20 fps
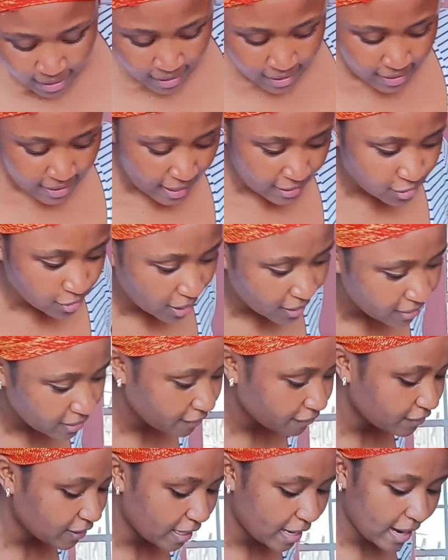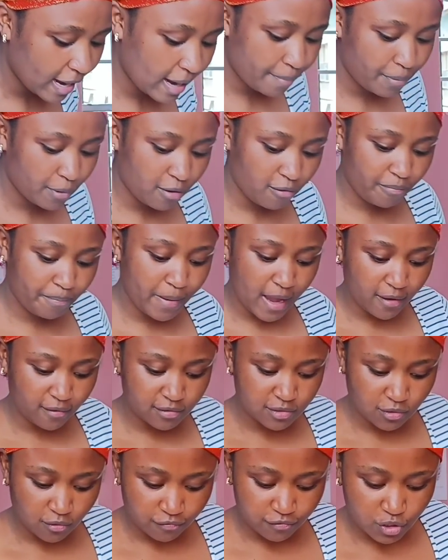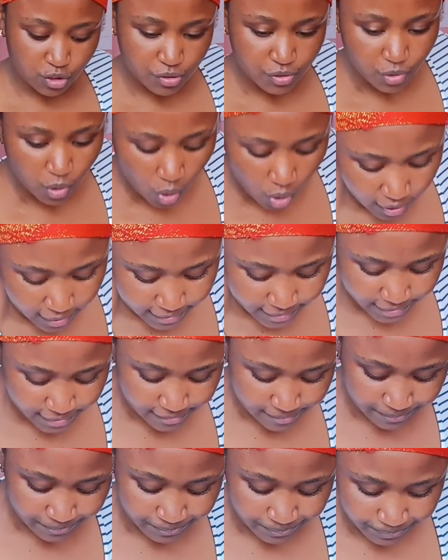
Yeah, so I thrifted a couple of pairs of socks.